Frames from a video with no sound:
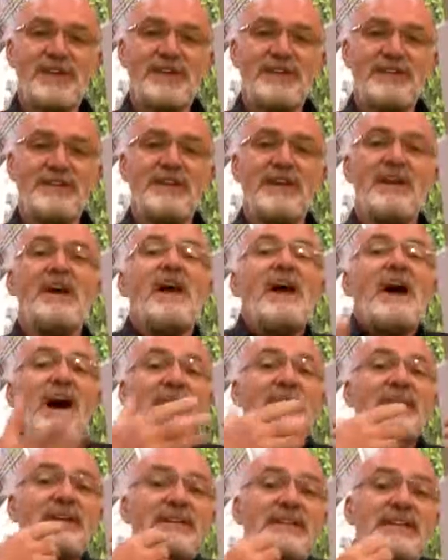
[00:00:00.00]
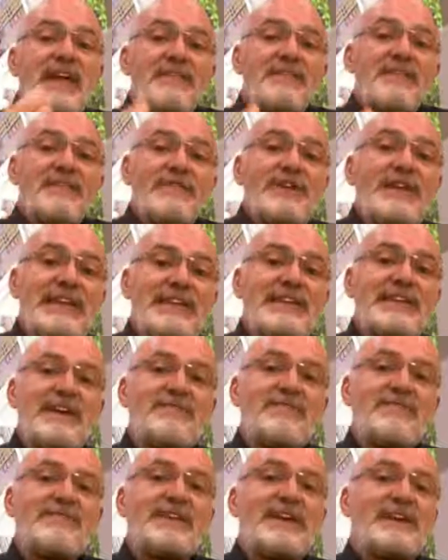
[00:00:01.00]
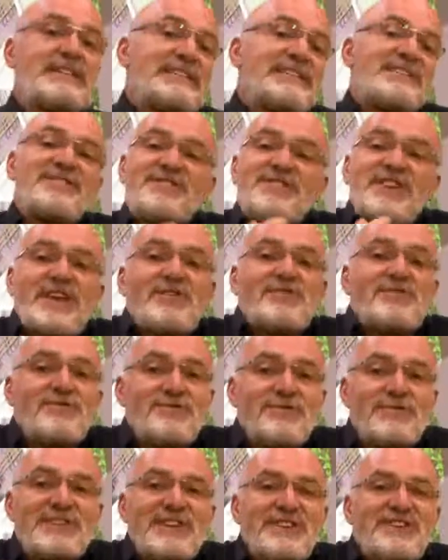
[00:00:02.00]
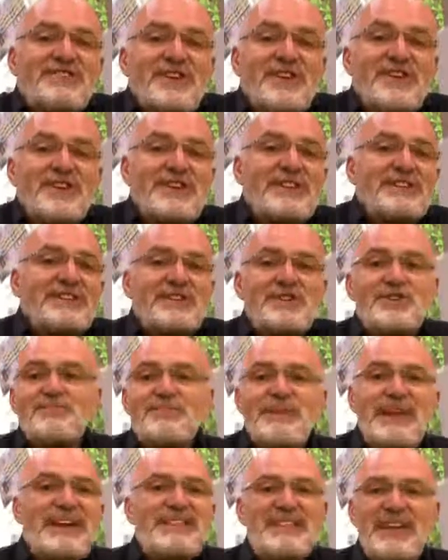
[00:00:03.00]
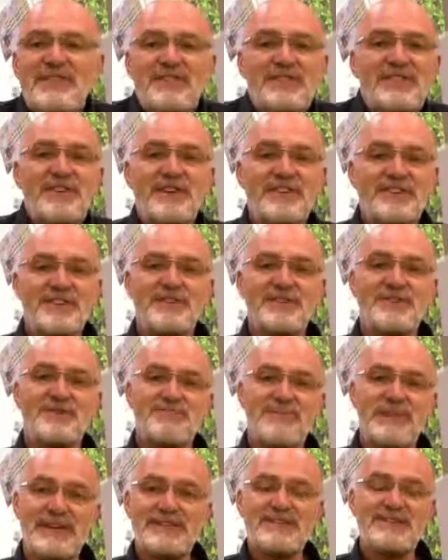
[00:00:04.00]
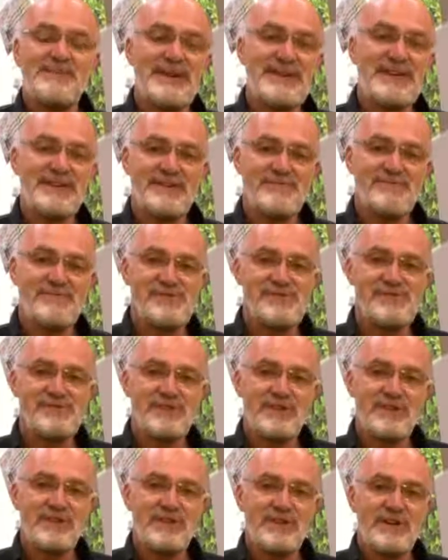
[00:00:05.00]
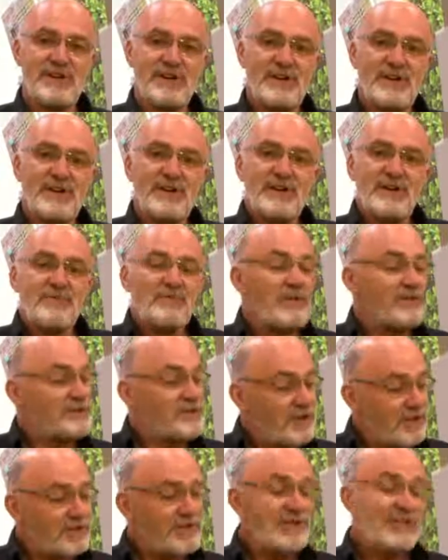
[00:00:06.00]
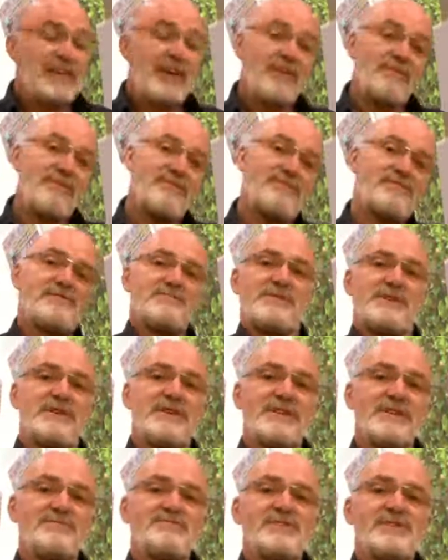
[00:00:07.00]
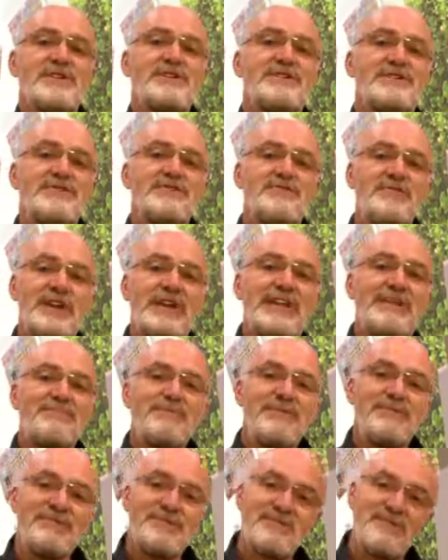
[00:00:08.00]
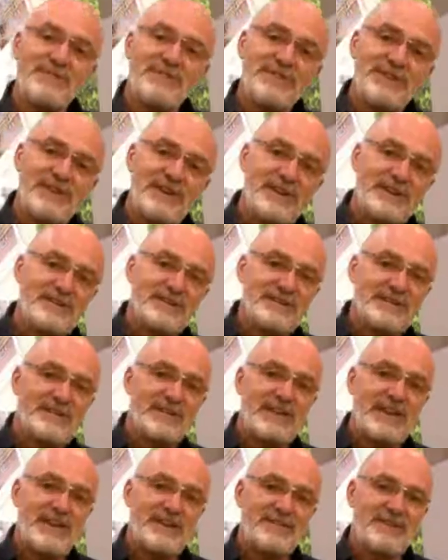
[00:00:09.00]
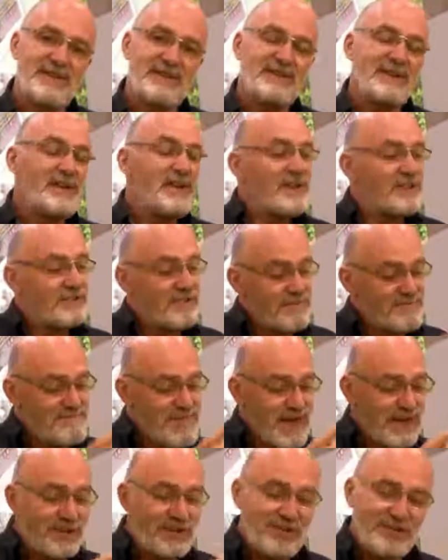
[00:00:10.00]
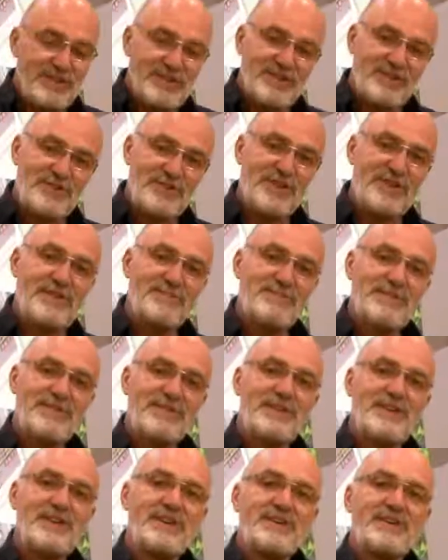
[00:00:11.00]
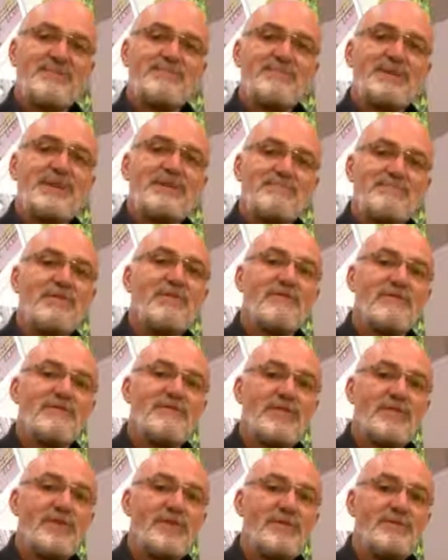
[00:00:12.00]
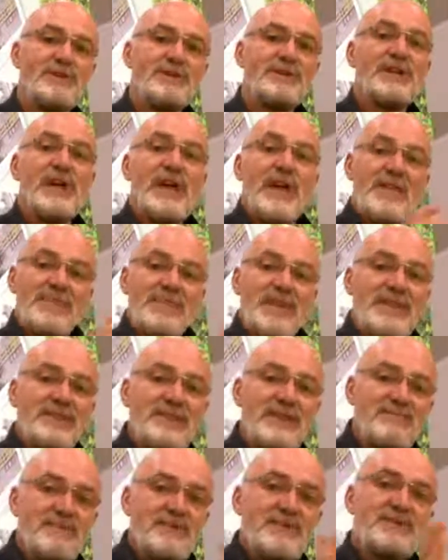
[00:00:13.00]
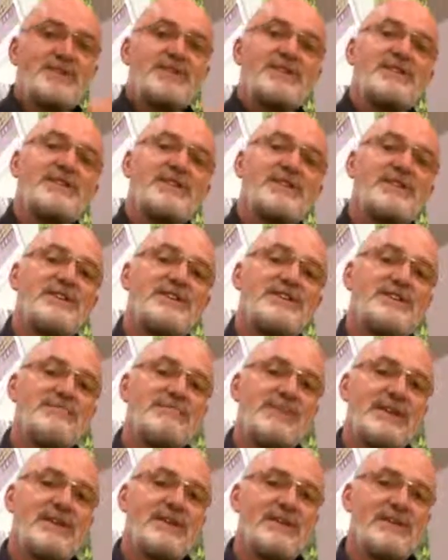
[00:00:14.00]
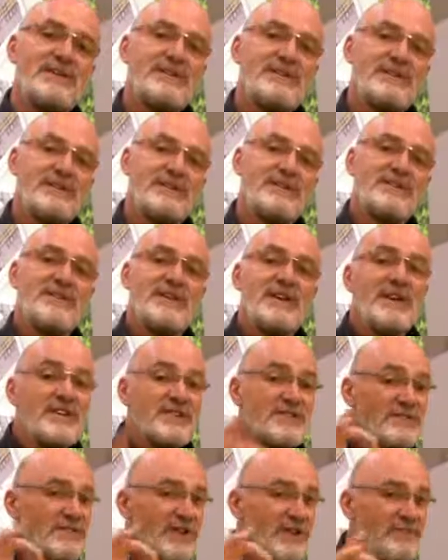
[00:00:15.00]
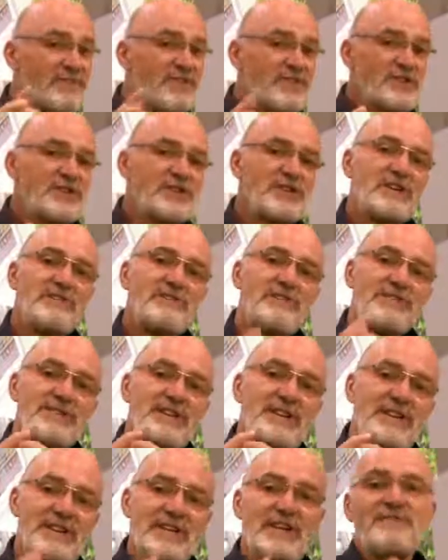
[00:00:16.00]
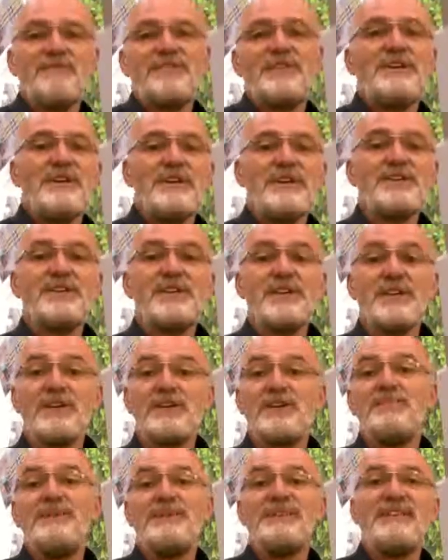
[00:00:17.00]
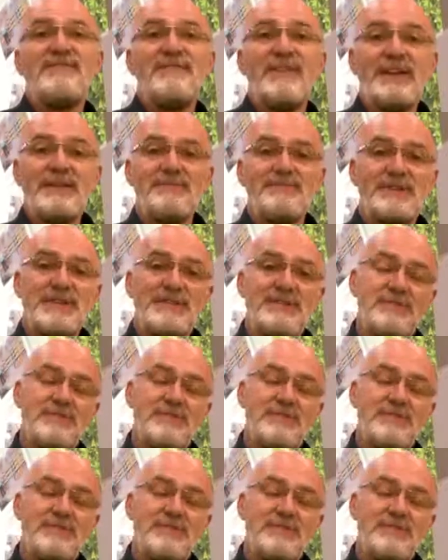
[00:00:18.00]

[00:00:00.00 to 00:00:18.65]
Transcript: rack, and they're never really given that sexual desire display, that theatre display to make them work. Well, John and Kevin from Gardenworks have really put some theatre together. So imagine this type of theatre being put forward, then the merchandising behind it. So off the shelf is a lovely idea that can be developed